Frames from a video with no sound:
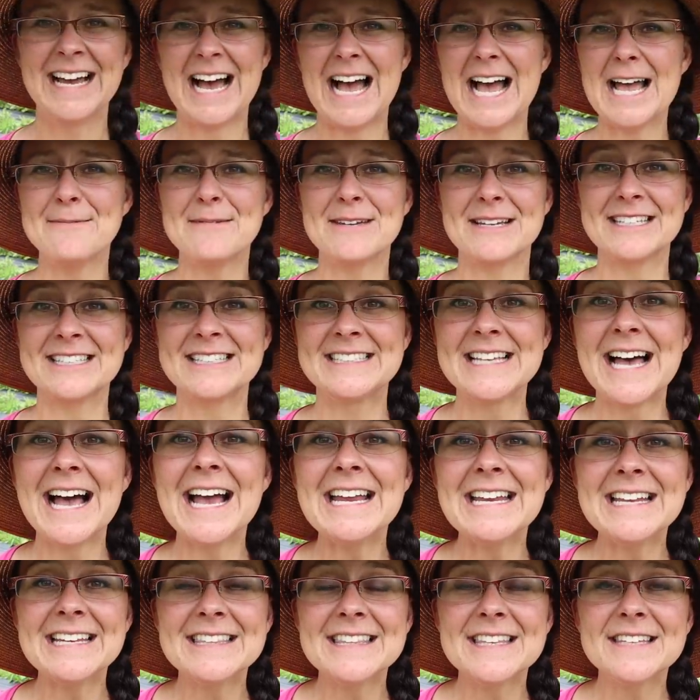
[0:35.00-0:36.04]
I'm
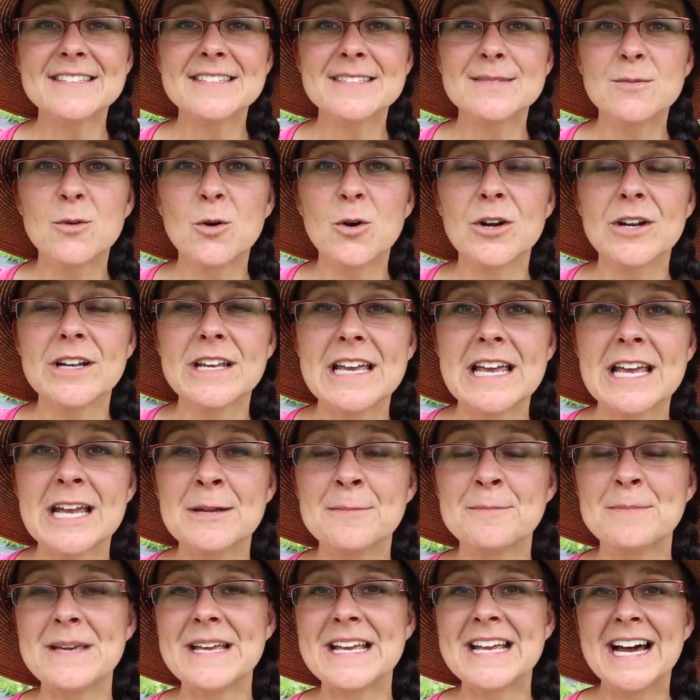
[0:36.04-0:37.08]
excited this
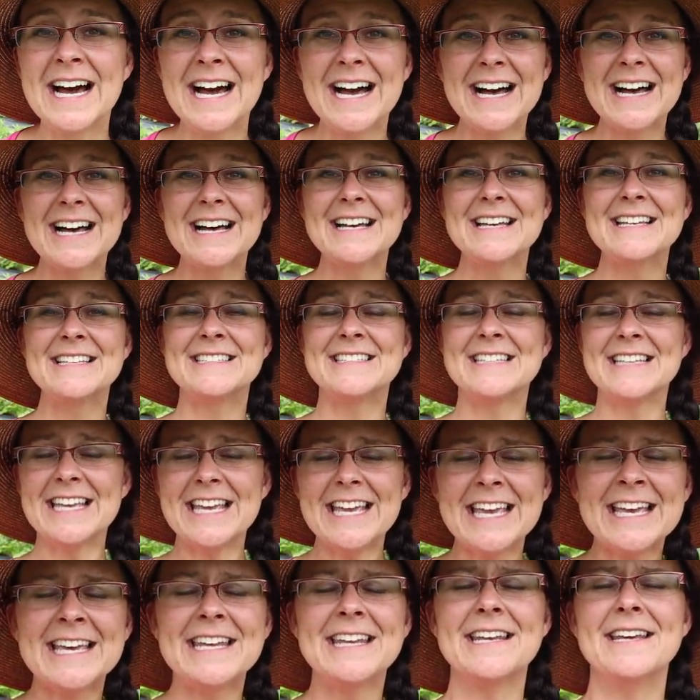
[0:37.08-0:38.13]
morning because
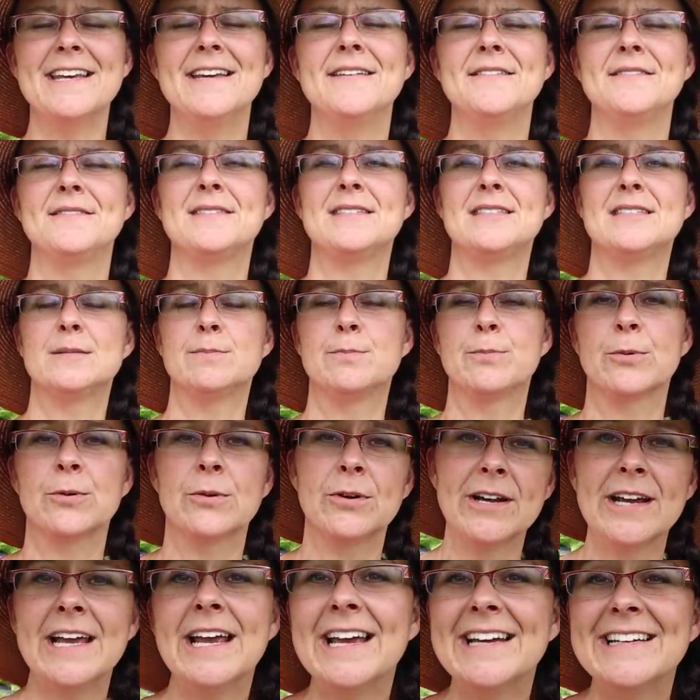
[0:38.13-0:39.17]
it is
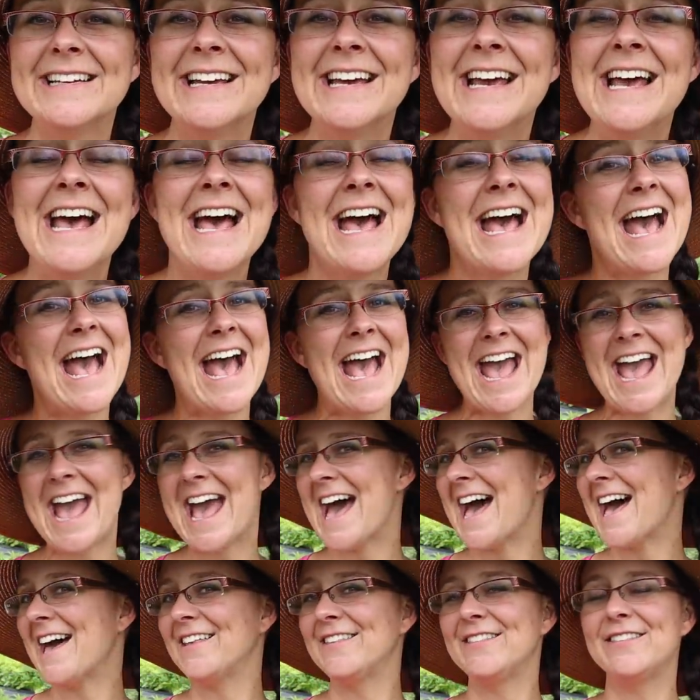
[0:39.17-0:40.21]
spring
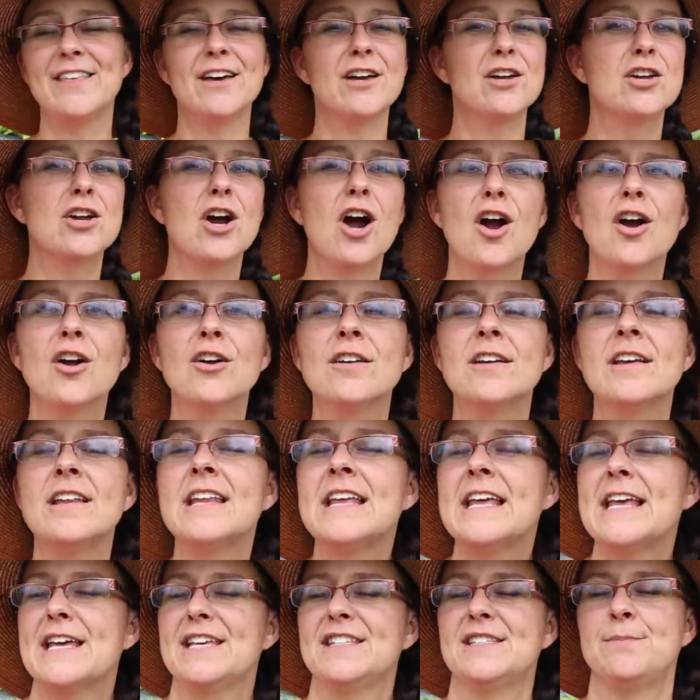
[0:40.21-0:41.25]
and the garden
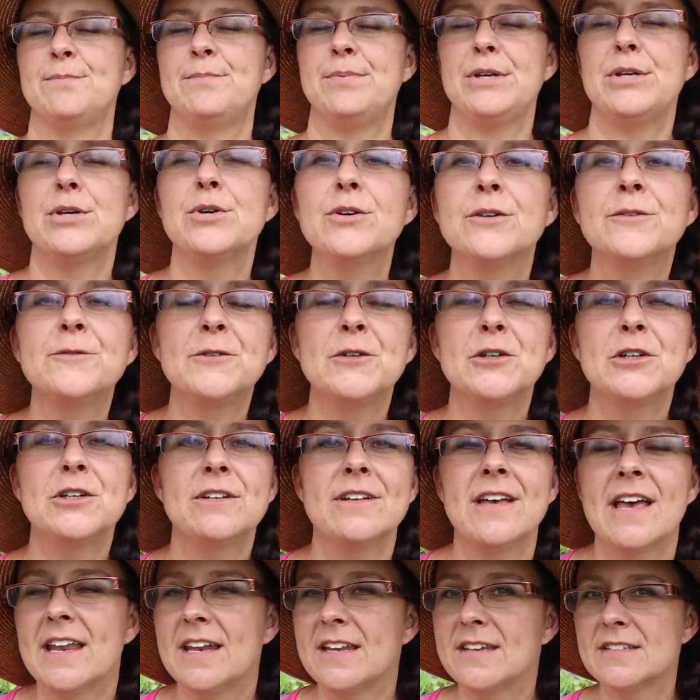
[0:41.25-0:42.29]
is
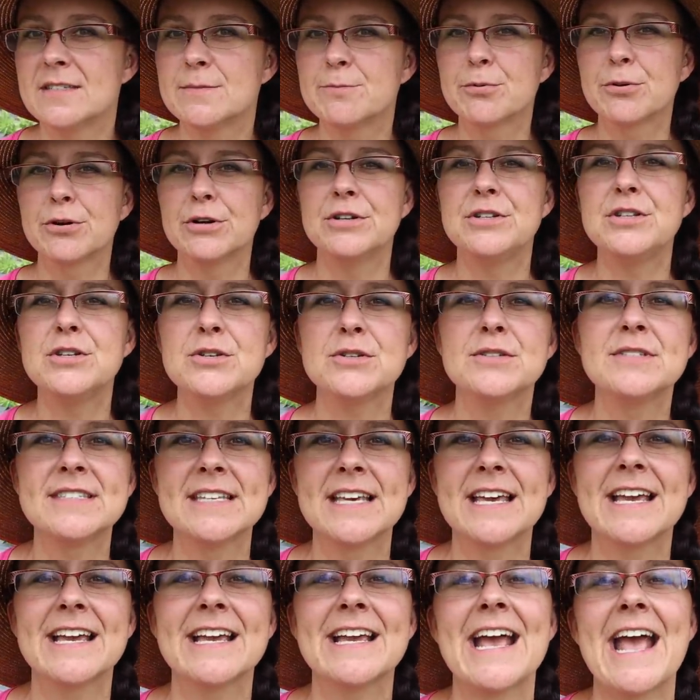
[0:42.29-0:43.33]
beautiful and is
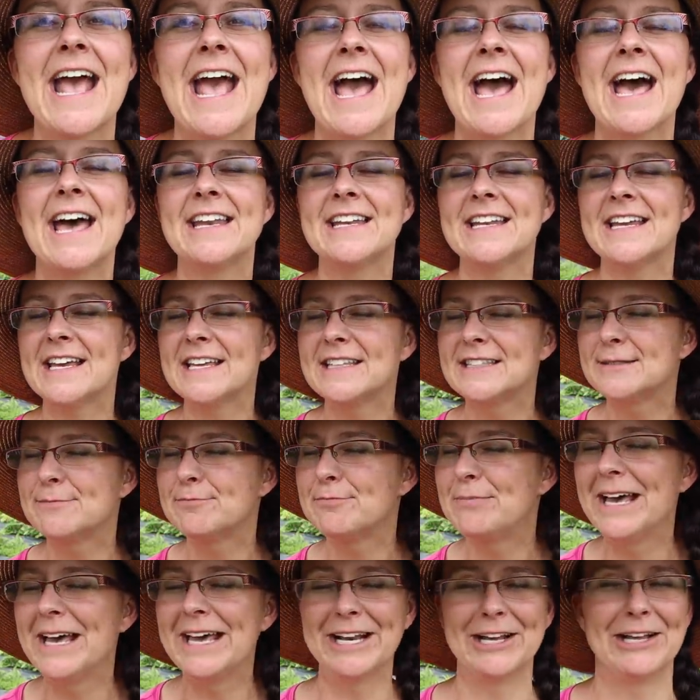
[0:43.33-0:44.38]
producing and it's
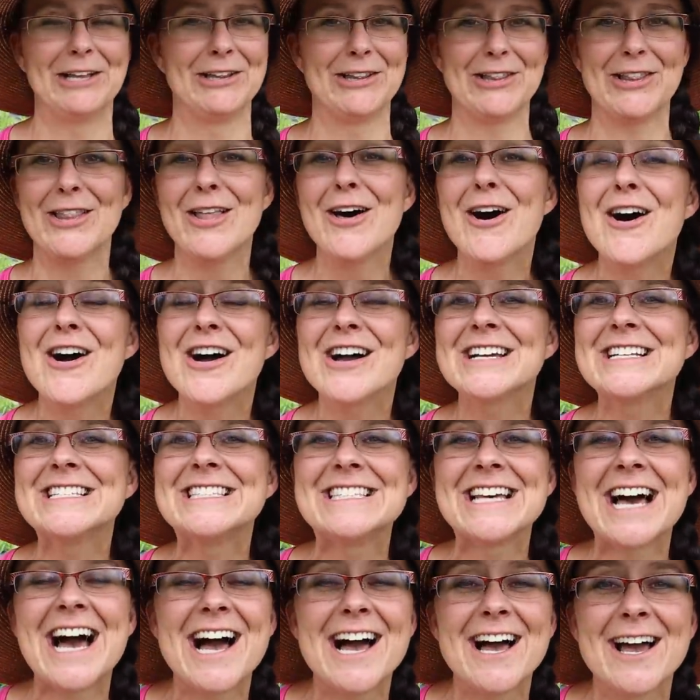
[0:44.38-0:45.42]
been a long
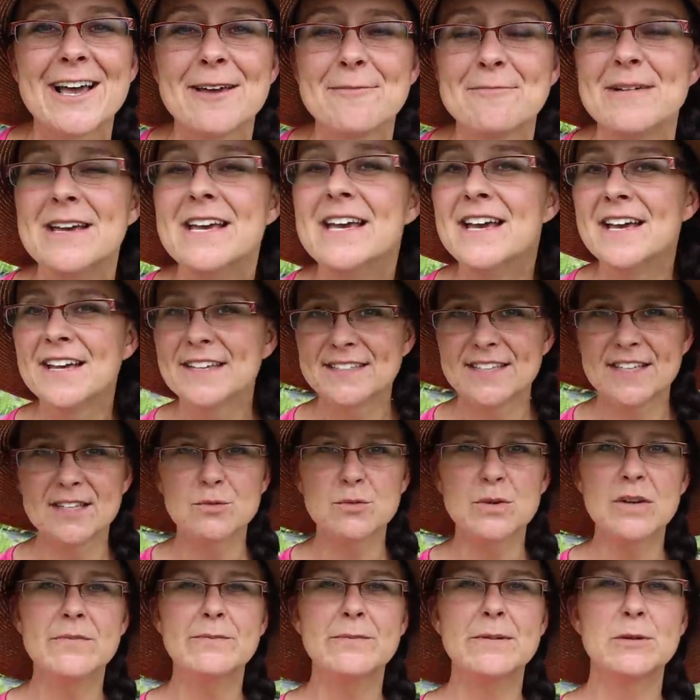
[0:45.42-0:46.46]
time since
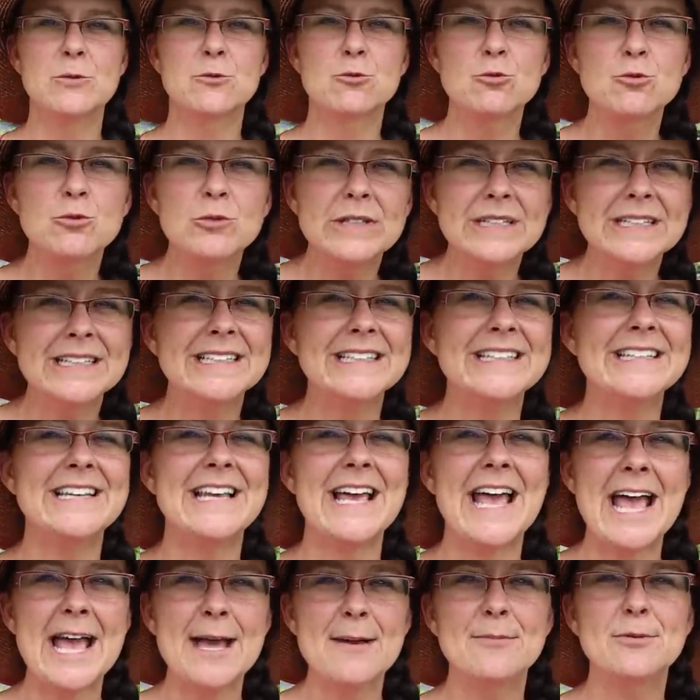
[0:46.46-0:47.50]
we've been
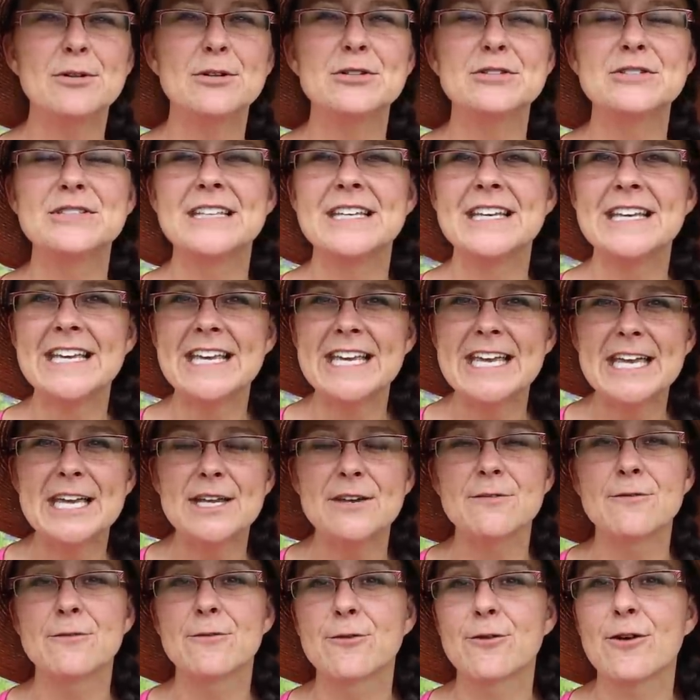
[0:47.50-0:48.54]
really able to
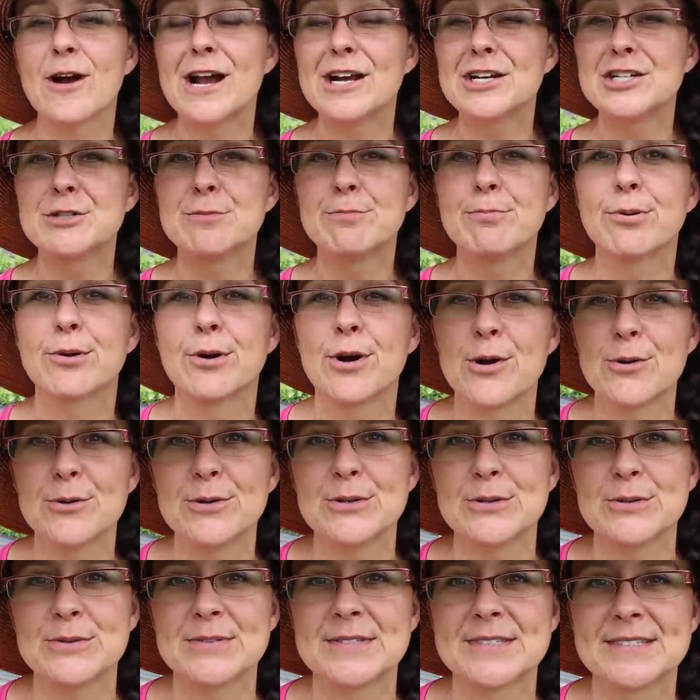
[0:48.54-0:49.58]
eat fresh
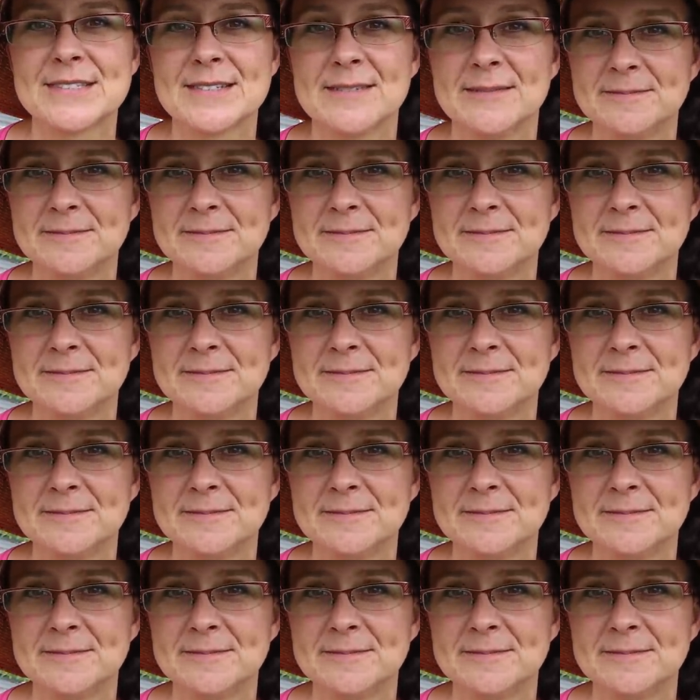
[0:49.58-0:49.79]
produce.